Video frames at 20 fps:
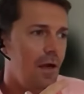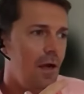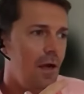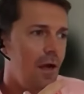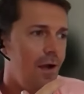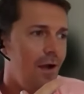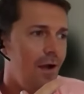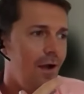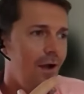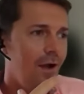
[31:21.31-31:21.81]

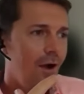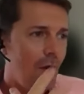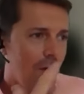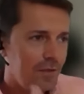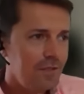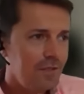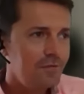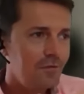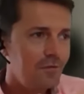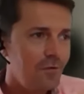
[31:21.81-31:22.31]
on
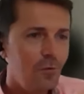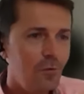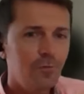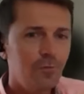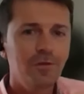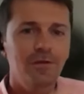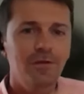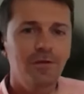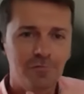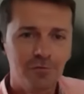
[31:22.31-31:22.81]
its
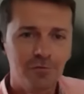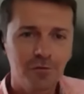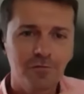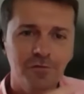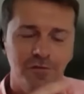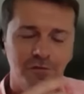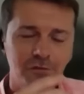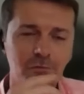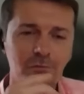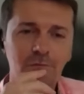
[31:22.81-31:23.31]
own in front of
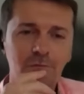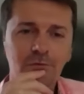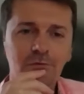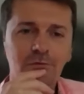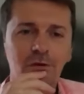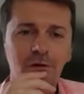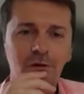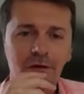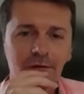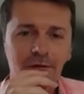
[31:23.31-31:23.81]
his
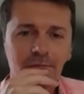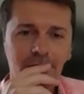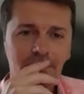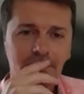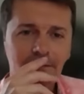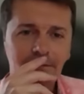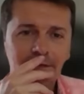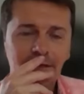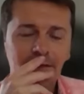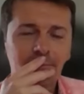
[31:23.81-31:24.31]
computer can
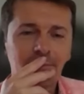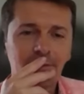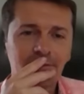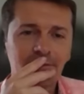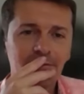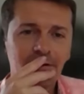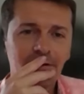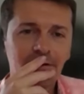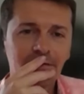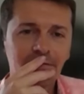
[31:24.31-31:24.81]
be
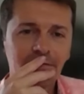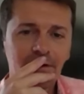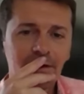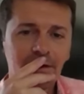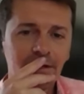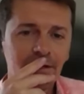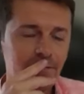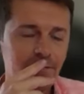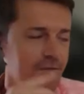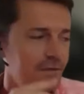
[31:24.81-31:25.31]
very,
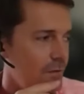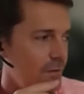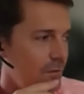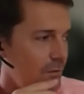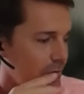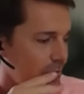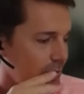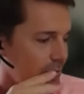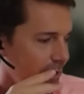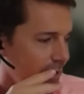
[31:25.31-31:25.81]
very
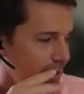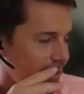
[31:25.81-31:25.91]
difficult.